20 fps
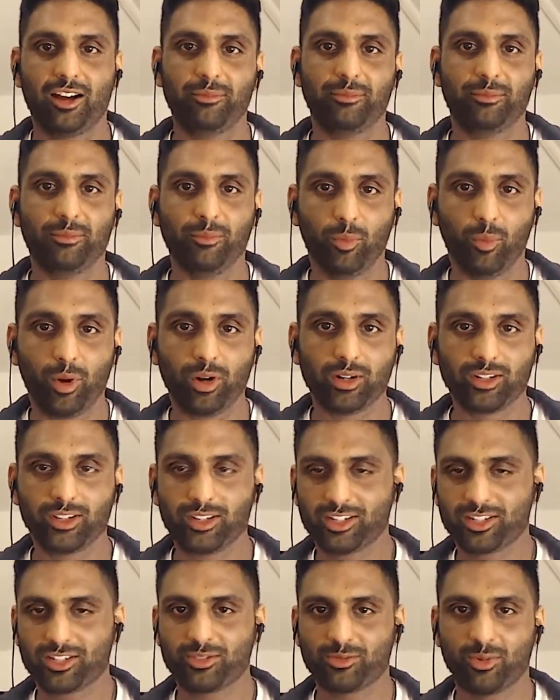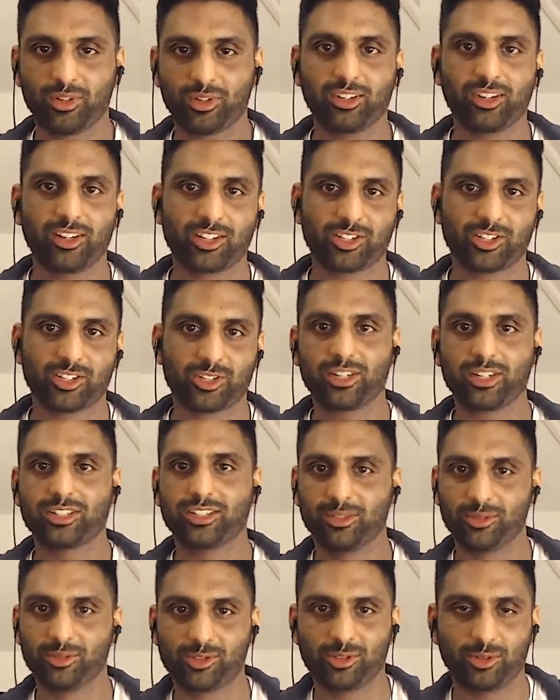One last
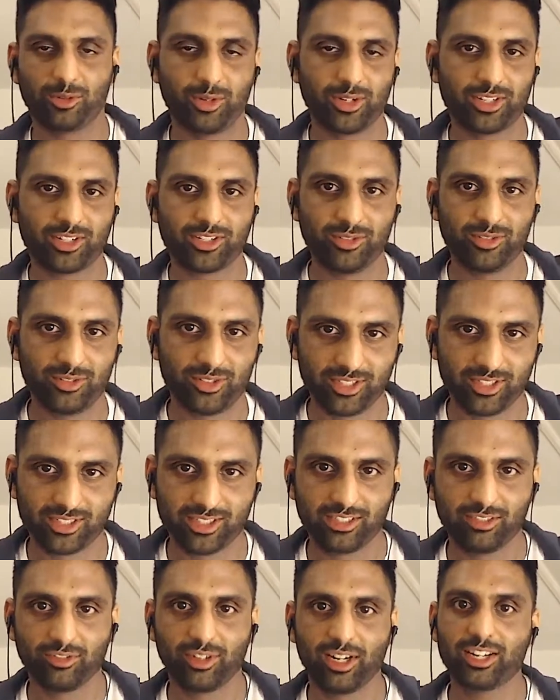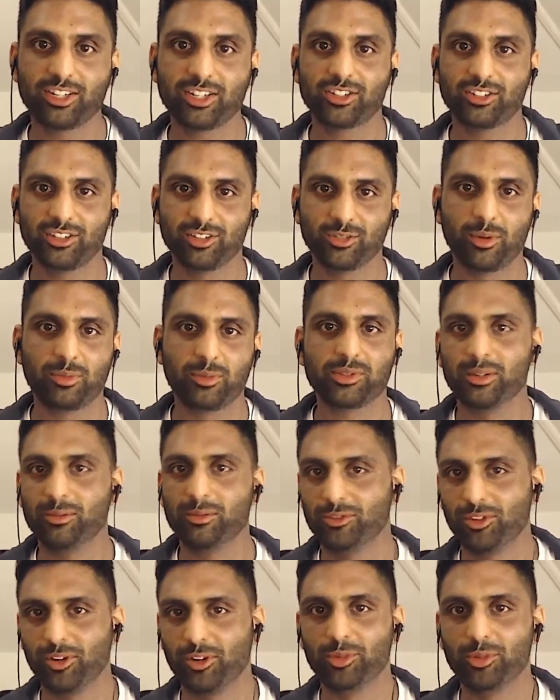question I was going to ask you, just in relation to the
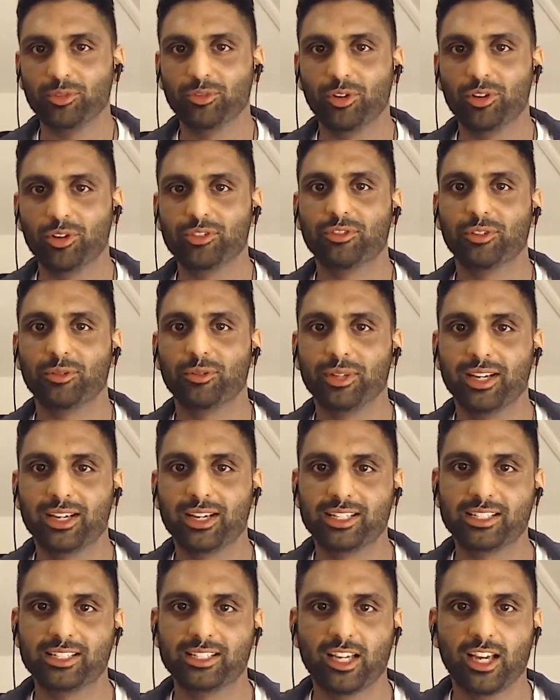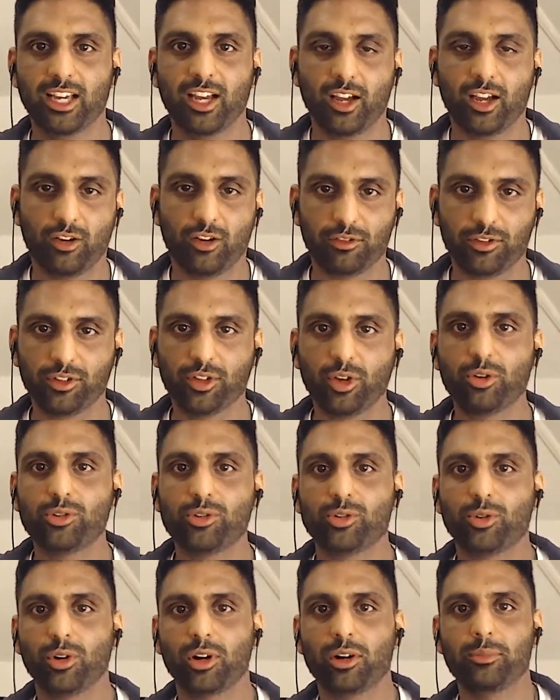website, before I move on from that, is for
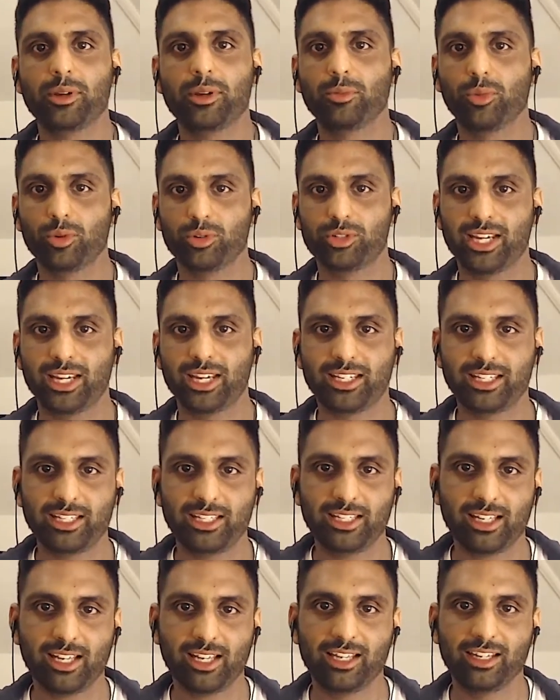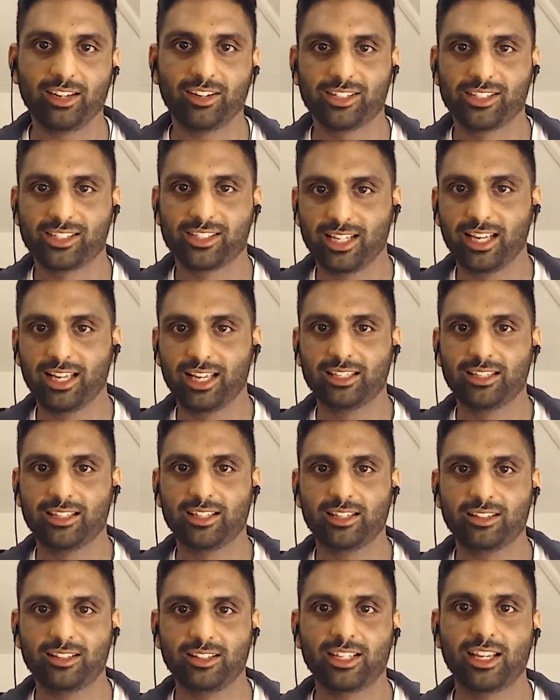those who are a bit more techie and
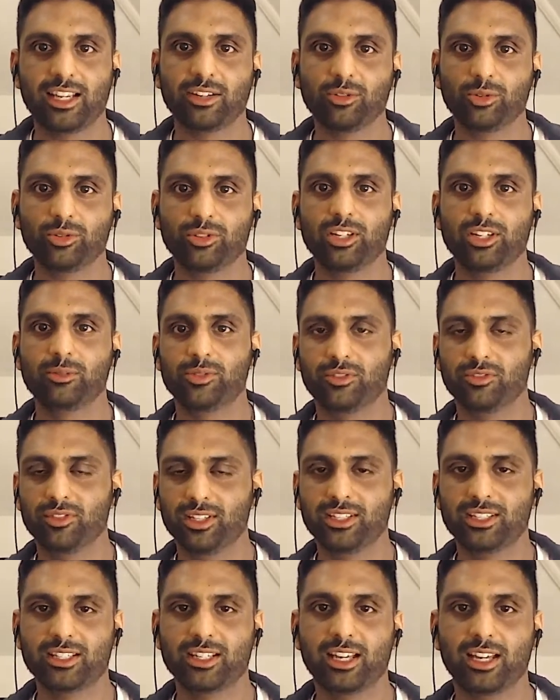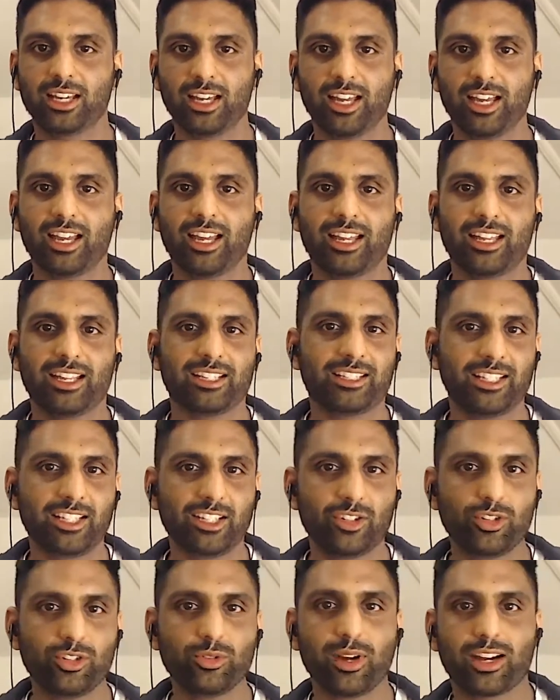understand the technical terms of the internet.
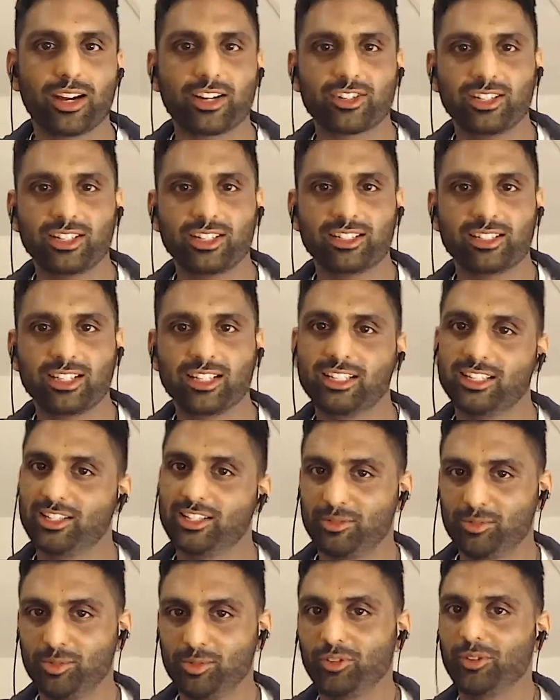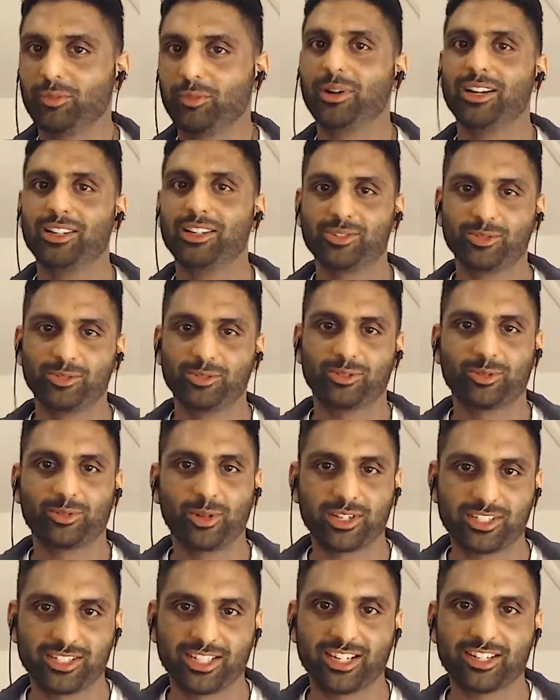Did you actually? This is just more of a personal
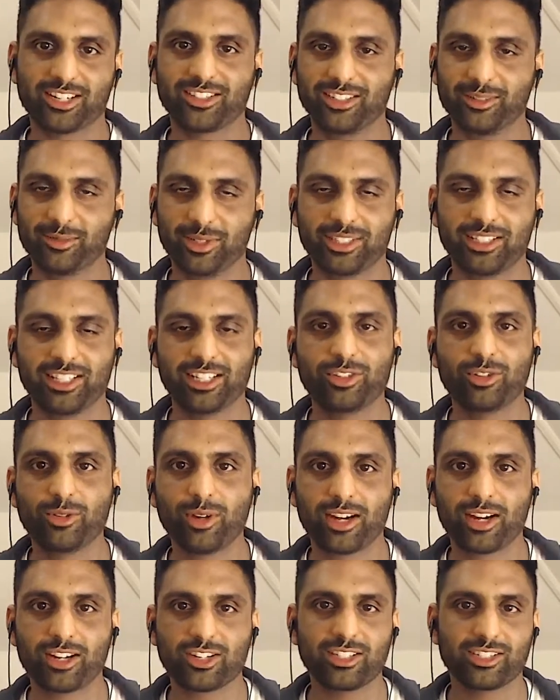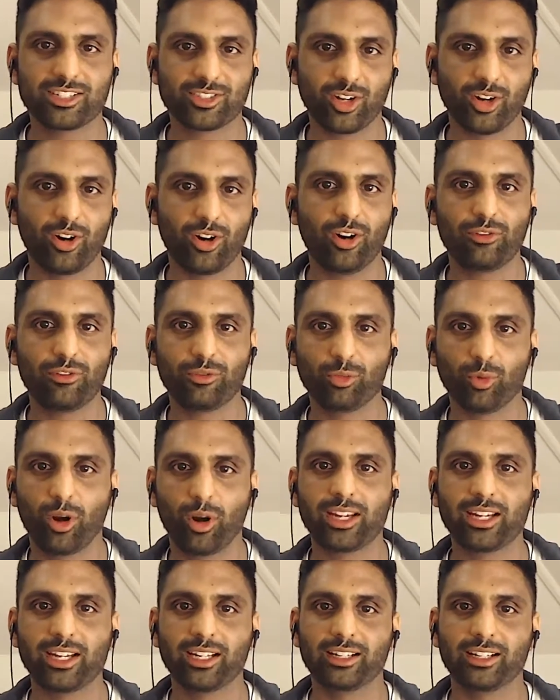question, actually. But did you actually start off
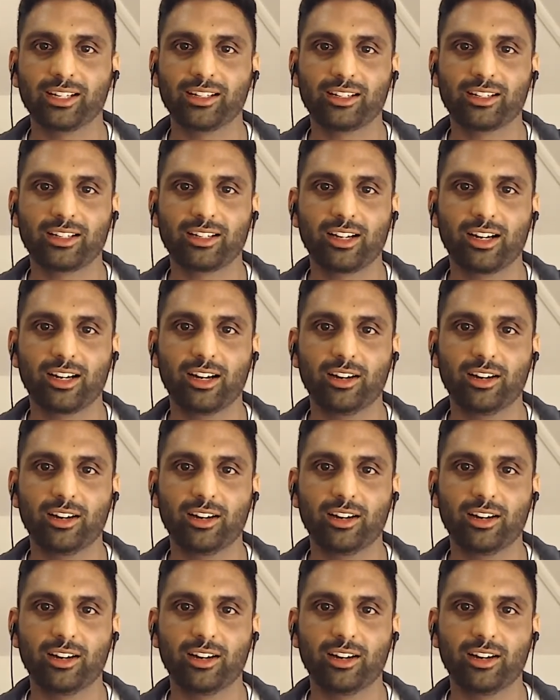writing